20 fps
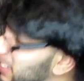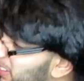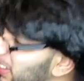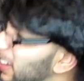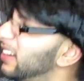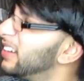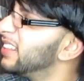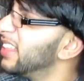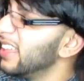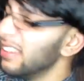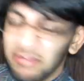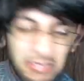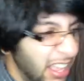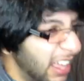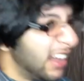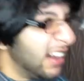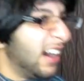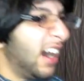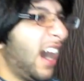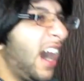a girl there.
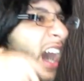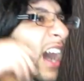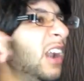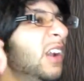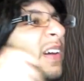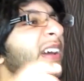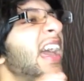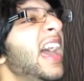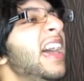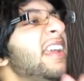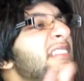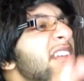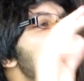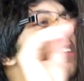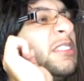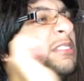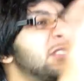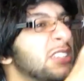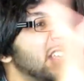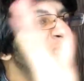I look
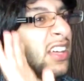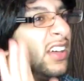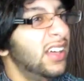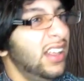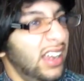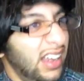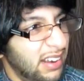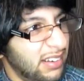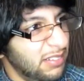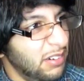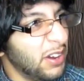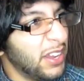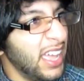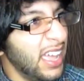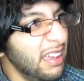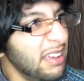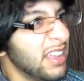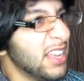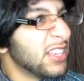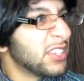everywhere, there's a girl,
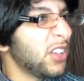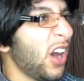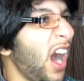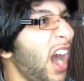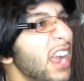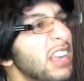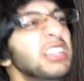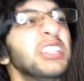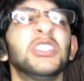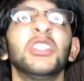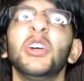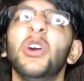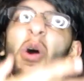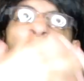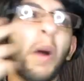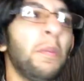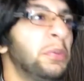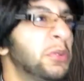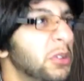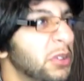okay? So I used to go
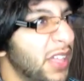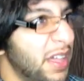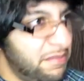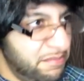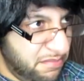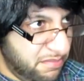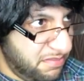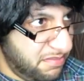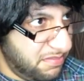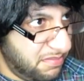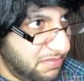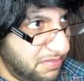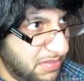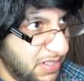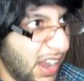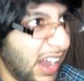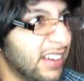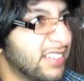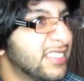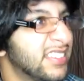up to
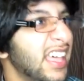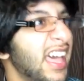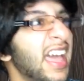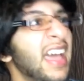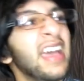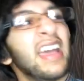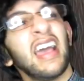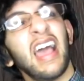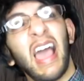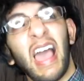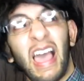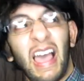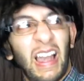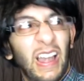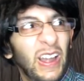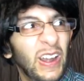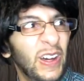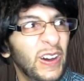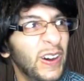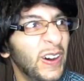them and say,
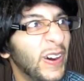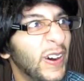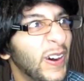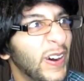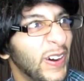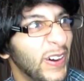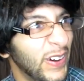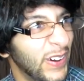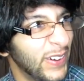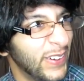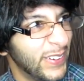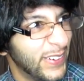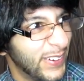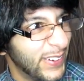hello.